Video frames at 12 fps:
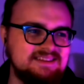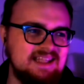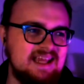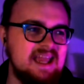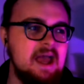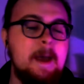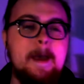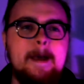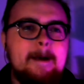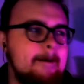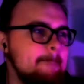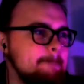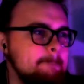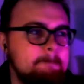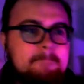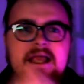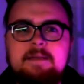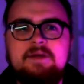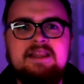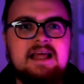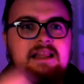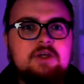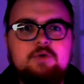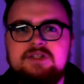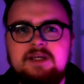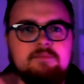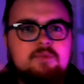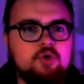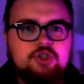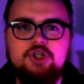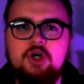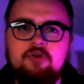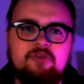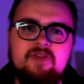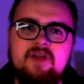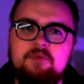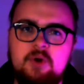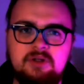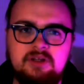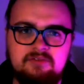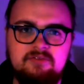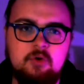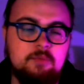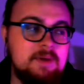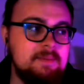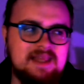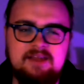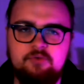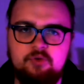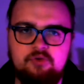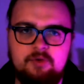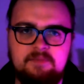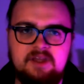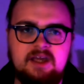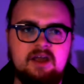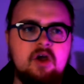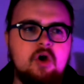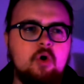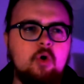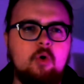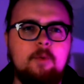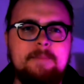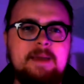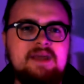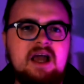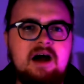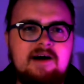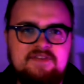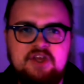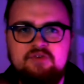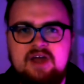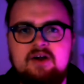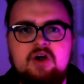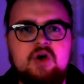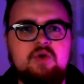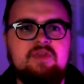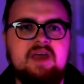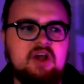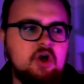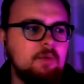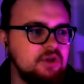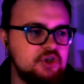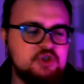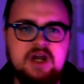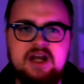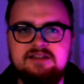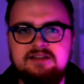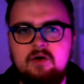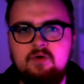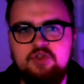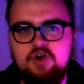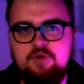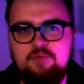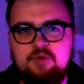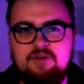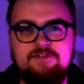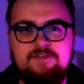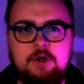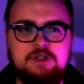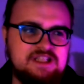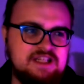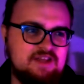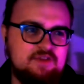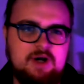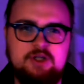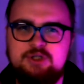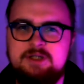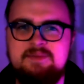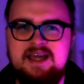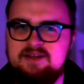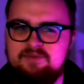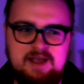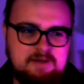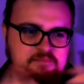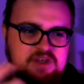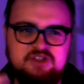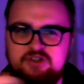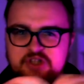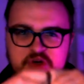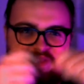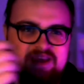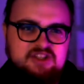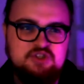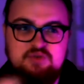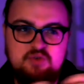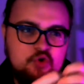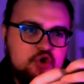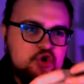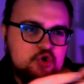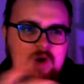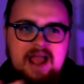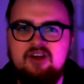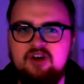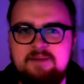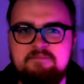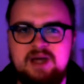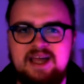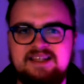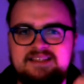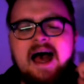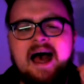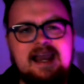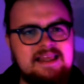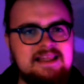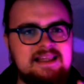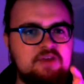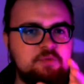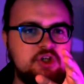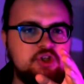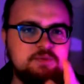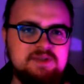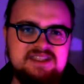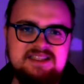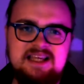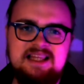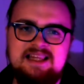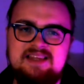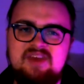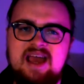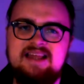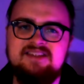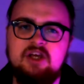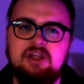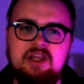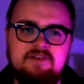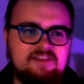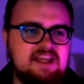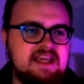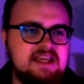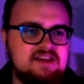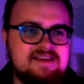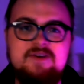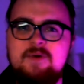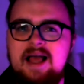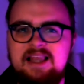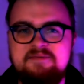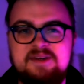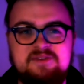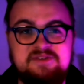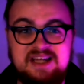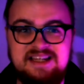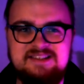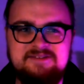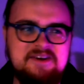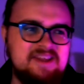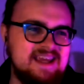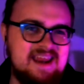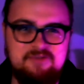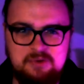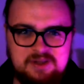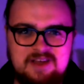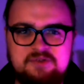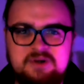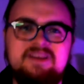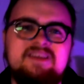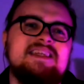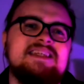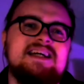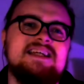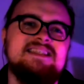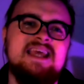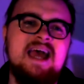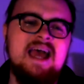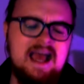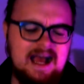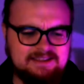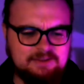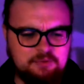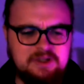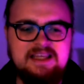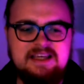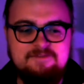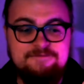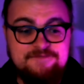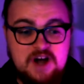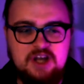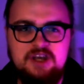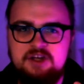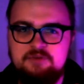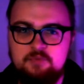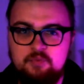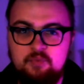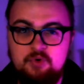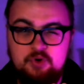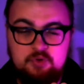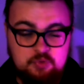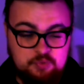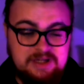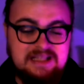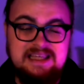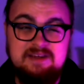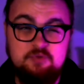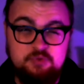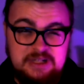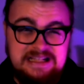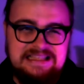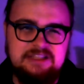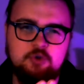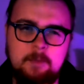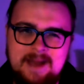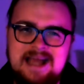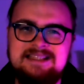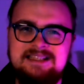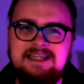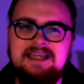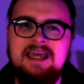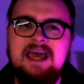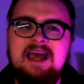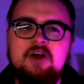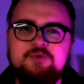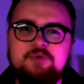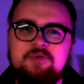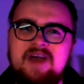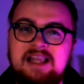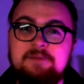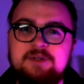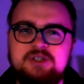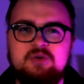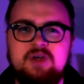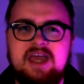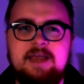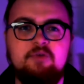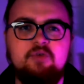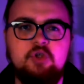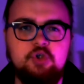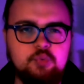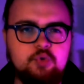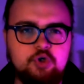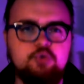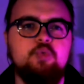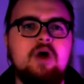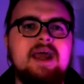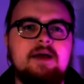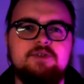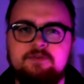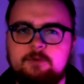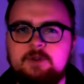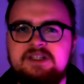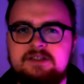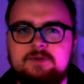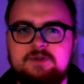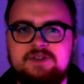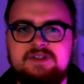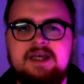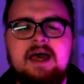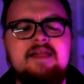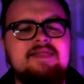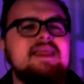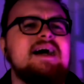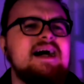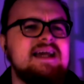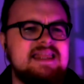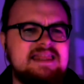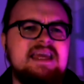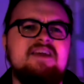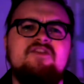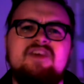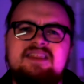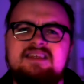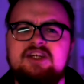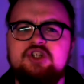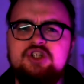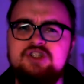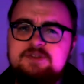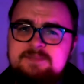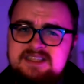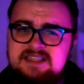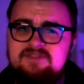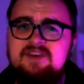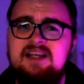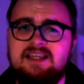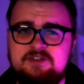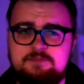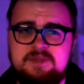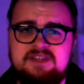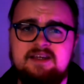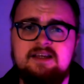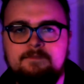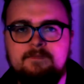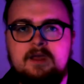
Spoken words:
Like, maybe they're loosing more shots than they're rolling for. Maybe that's for something. Or maybe half of those arrows that Goblin Trader sold them were faulty and they're actually made of like mistletoe and they just crack on impact. And I think that's why you should be stealing this. It adds a lovely new element of dice rolling, and everyone loves rolling the dice. Adds a really fun and really, really dramatic sort of element to your game of you could run out of resources that I think 5th edition specifically is missing.